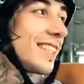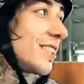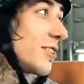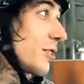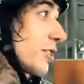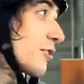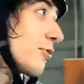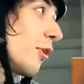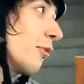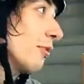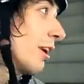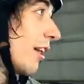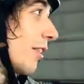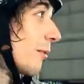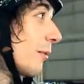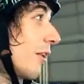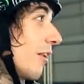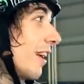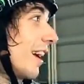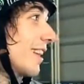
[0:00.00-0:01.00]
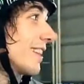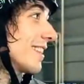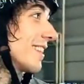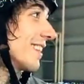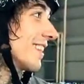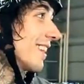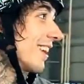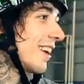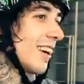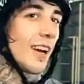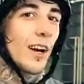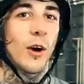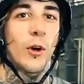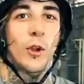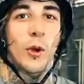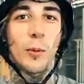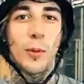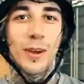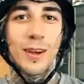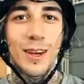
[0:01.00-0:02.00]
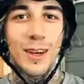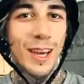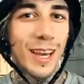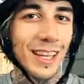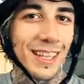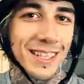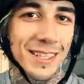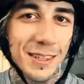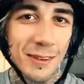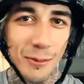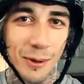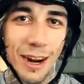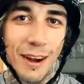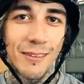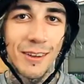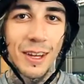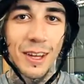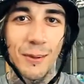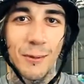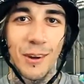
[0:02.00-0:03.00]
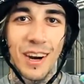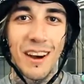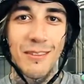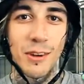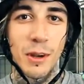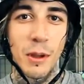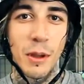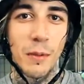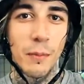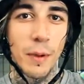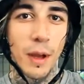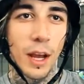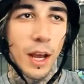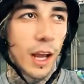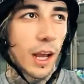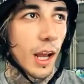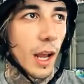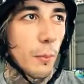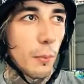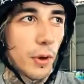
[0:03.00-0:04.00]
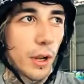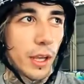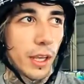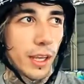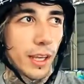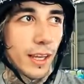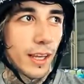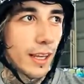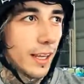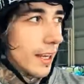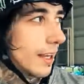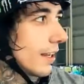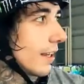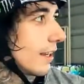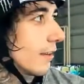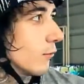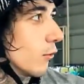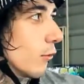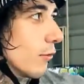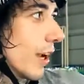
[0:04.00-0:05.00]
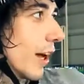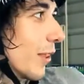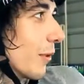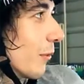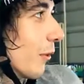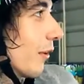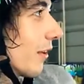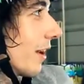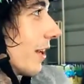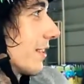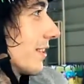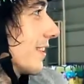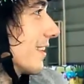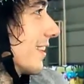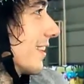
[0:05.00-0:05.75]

Did you just run around the wall ride? Hold up. We're having a break. Run around the wall ride.